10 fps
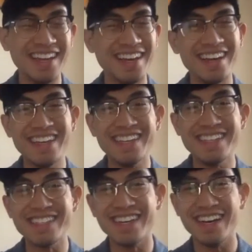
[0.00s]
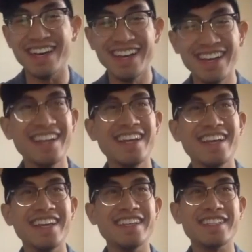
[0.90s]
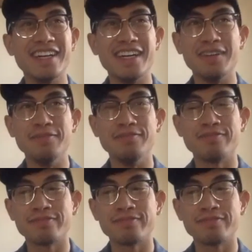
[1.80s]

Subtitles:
is number